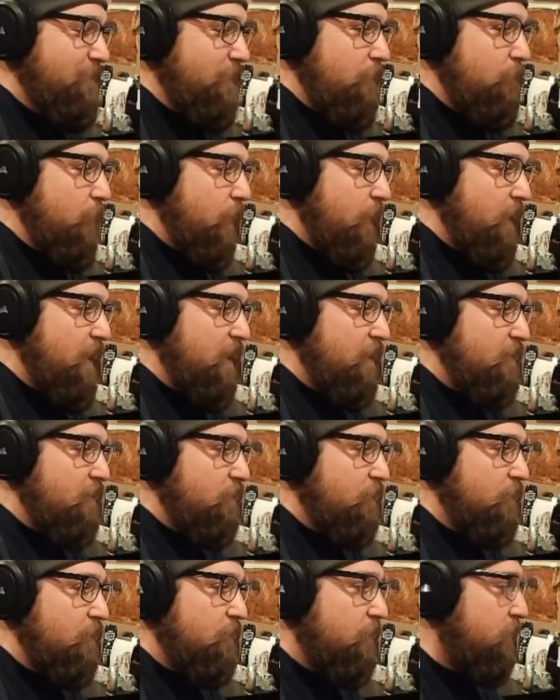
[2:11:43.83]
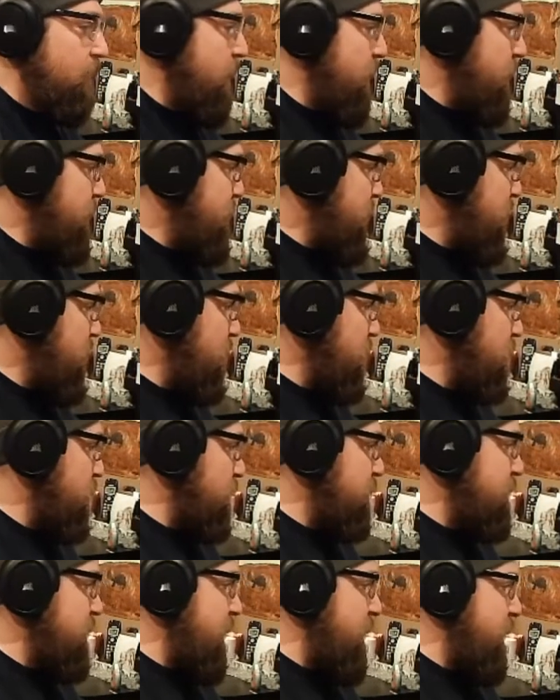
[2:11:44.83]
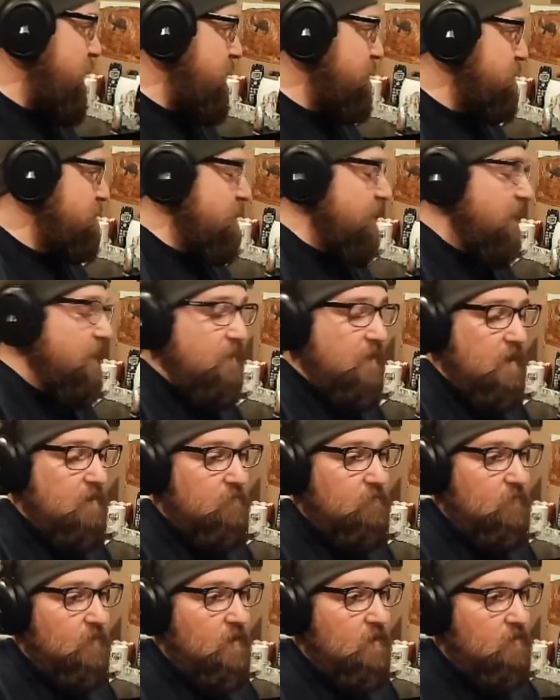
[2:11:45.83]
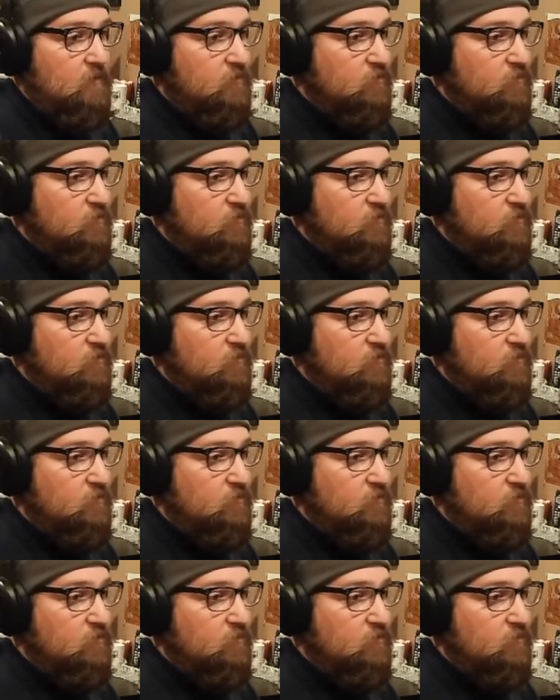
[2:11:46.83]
But yeah, they're on there. Good guys. I had a lot of fun on their